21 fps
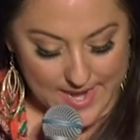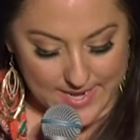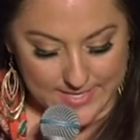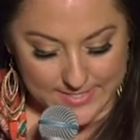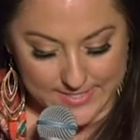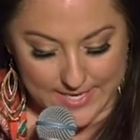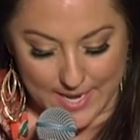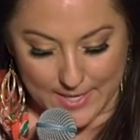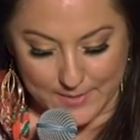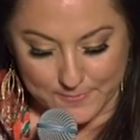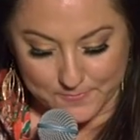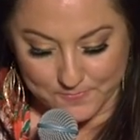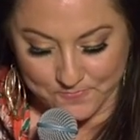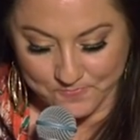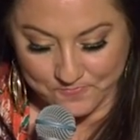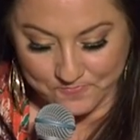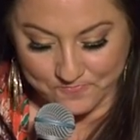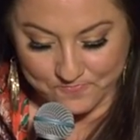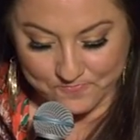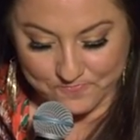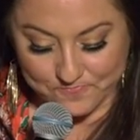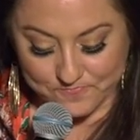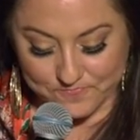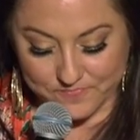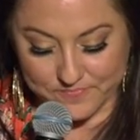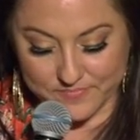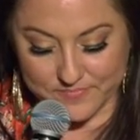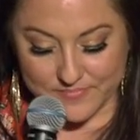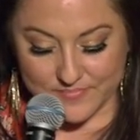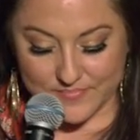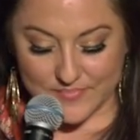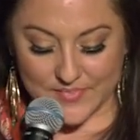And um,
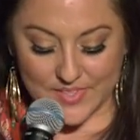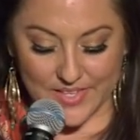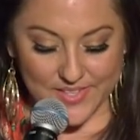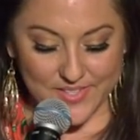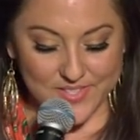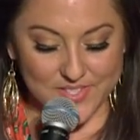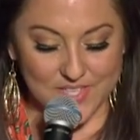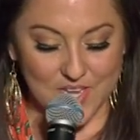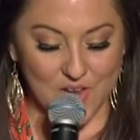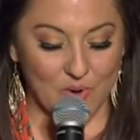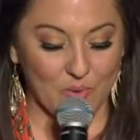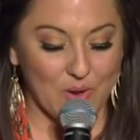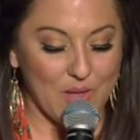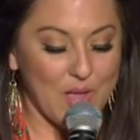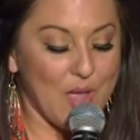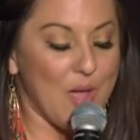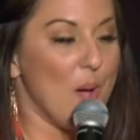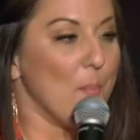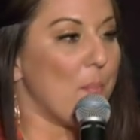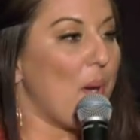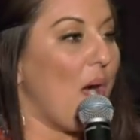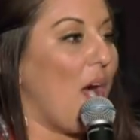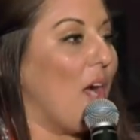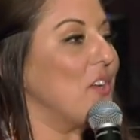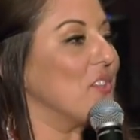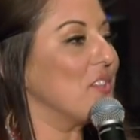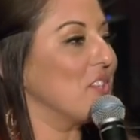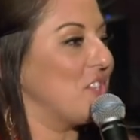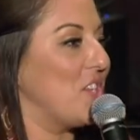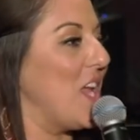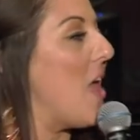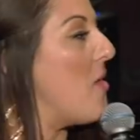and so
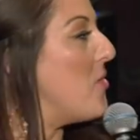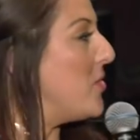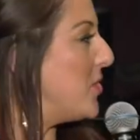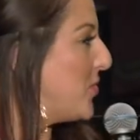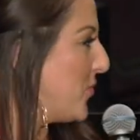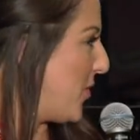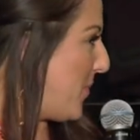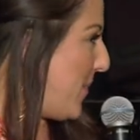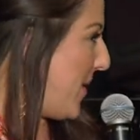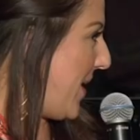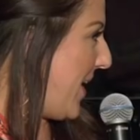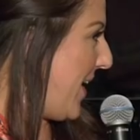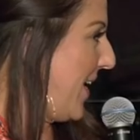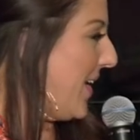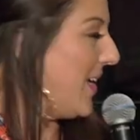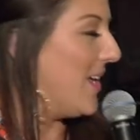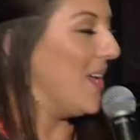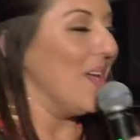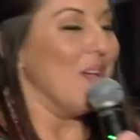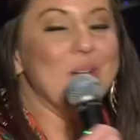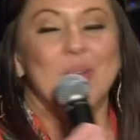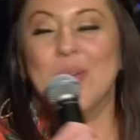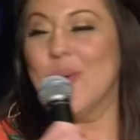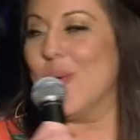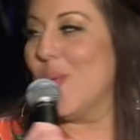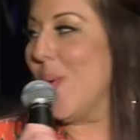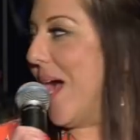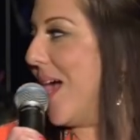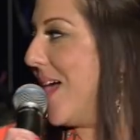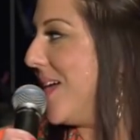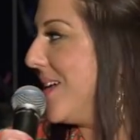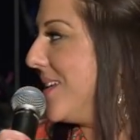part of the challenge for me
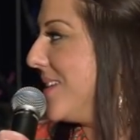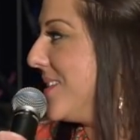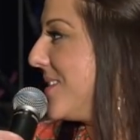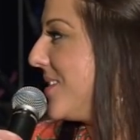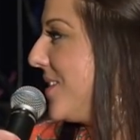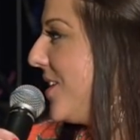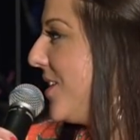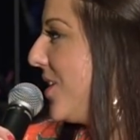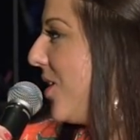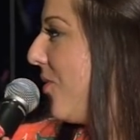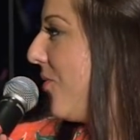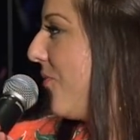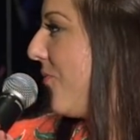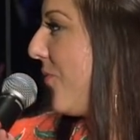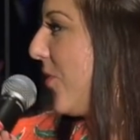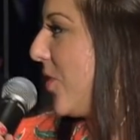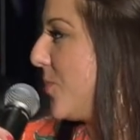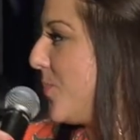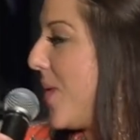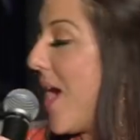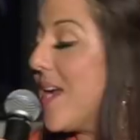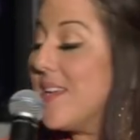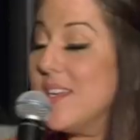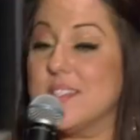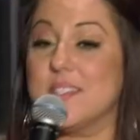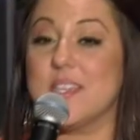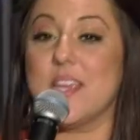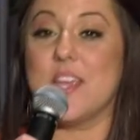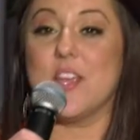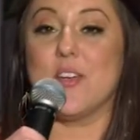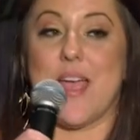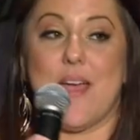was, you know, first
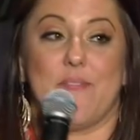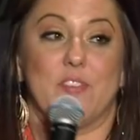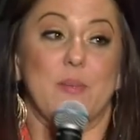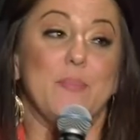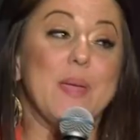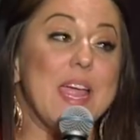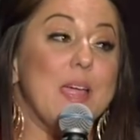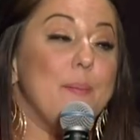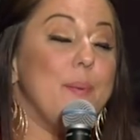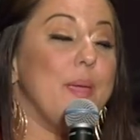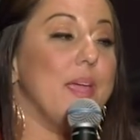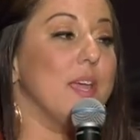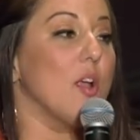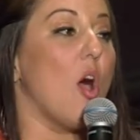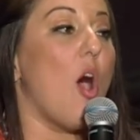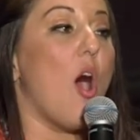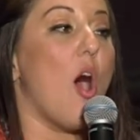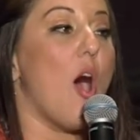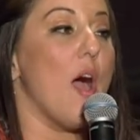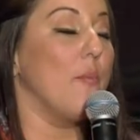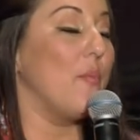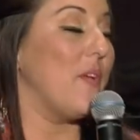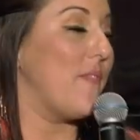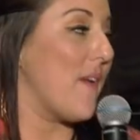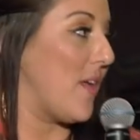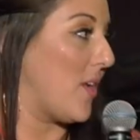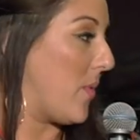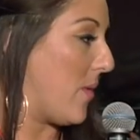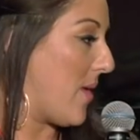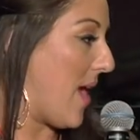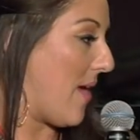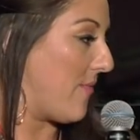pregnancy, you're having a baby, and and we
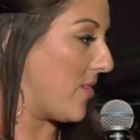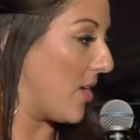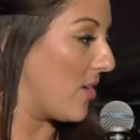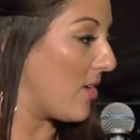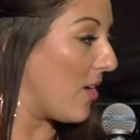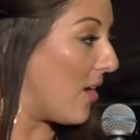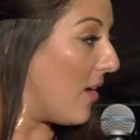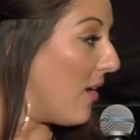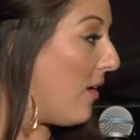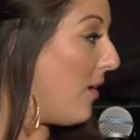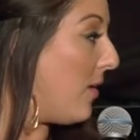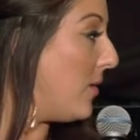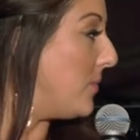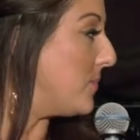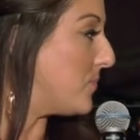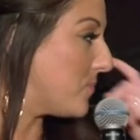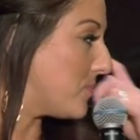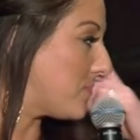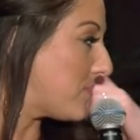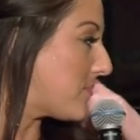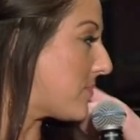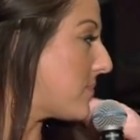found out we were having a girl.